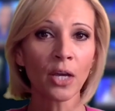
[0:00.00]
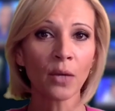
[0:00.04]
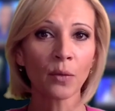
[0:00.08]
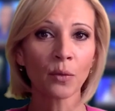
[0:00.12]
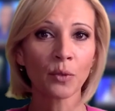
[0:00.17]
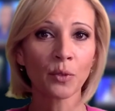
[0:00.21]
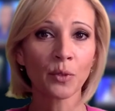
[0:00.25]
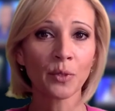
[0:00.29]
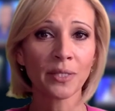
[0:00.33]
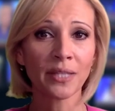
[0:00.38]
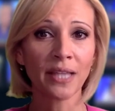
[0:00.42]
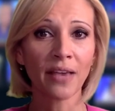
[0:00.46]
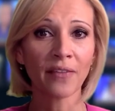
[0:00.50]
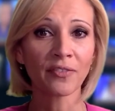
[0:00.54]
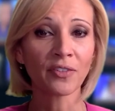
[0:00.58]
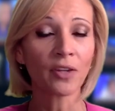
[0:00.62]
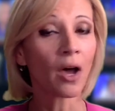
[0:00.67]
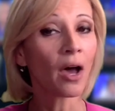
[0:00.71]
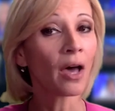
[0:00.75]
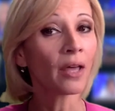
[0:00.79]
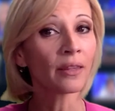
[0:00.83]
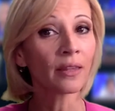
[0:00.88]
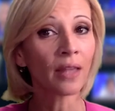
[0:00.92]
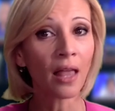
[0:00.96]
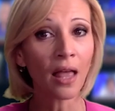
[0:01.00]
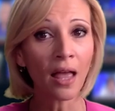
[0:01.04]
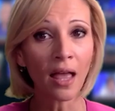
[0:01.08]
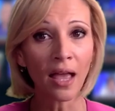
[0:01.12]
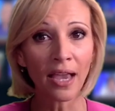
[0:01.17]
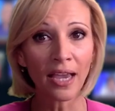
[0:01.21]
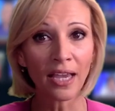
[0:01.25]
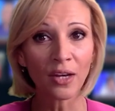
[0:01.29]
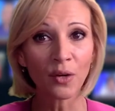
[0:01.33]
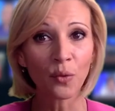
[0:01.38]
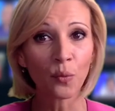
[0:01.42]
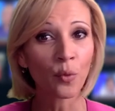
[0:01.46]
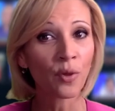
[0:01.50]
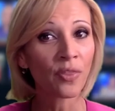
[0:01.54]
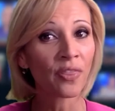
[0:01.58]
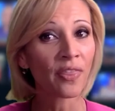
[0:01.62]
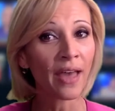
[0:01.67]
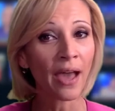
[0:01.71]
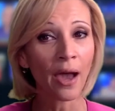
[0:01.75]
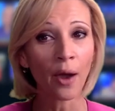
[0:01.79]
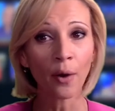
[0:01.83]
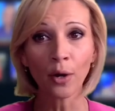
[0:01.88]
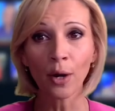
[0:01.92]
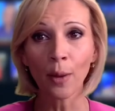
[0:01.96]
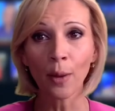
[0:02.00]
which was left online without a